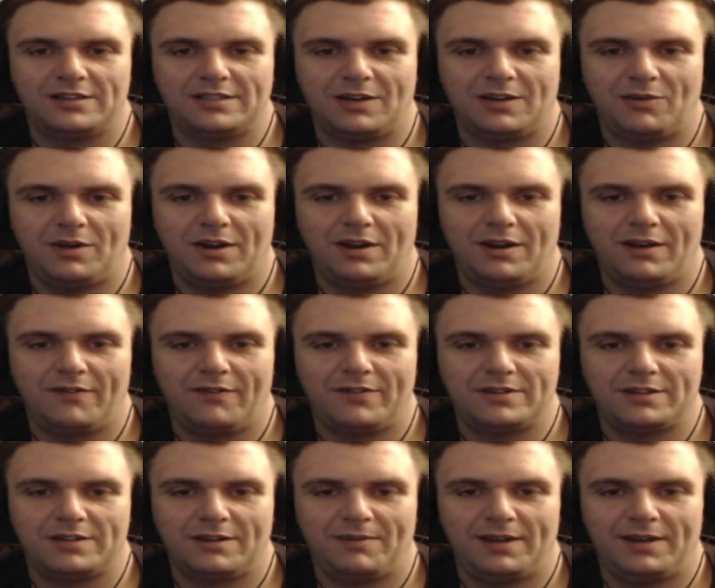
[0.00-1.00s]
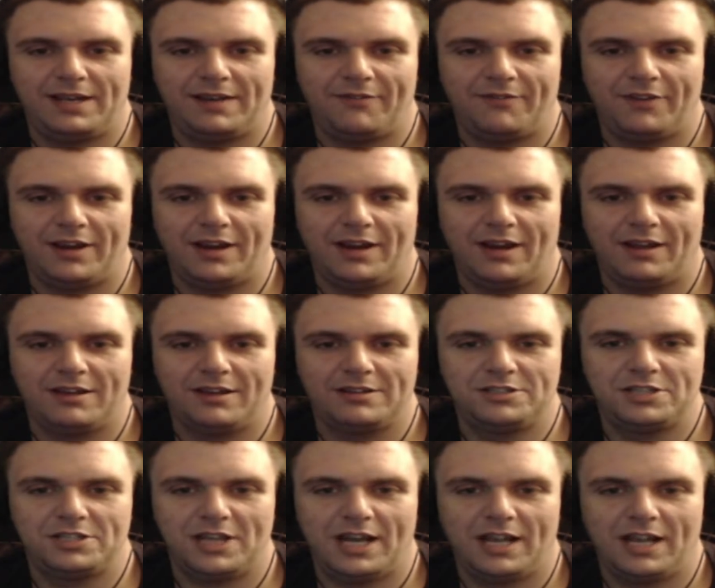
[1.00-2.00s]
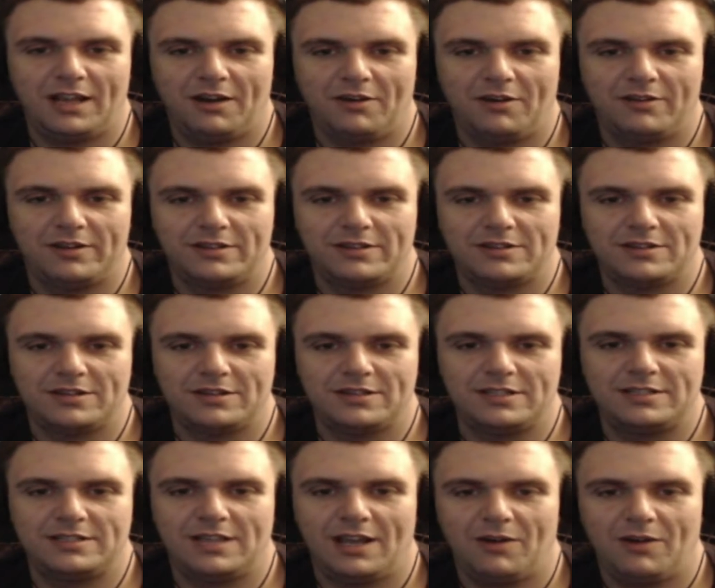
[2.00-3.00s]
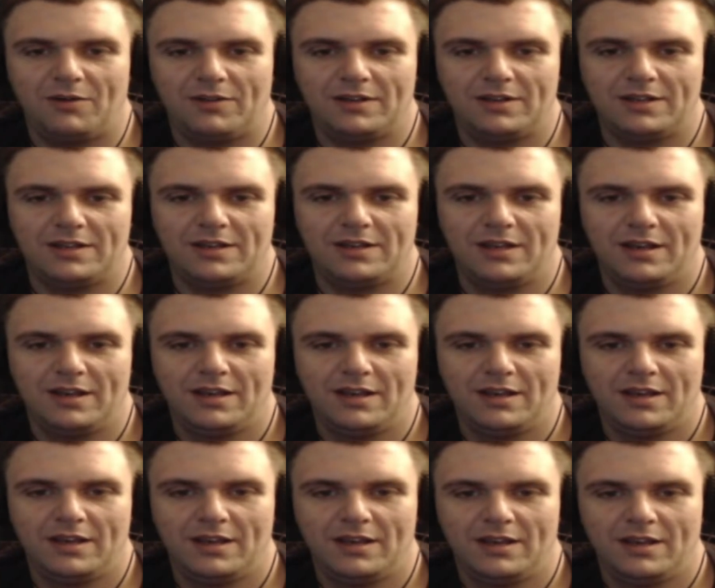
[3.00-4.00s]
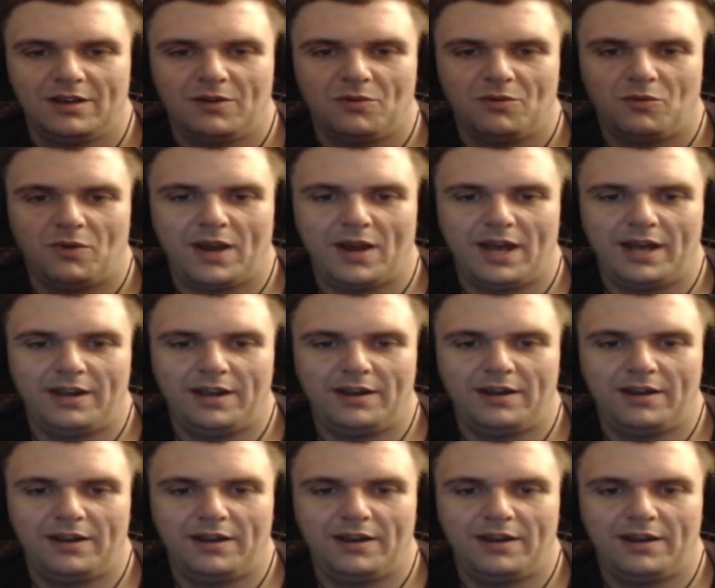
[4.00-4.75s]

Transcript: I wonder if it's going to be different colored Jello, or they're just going to stick with the red.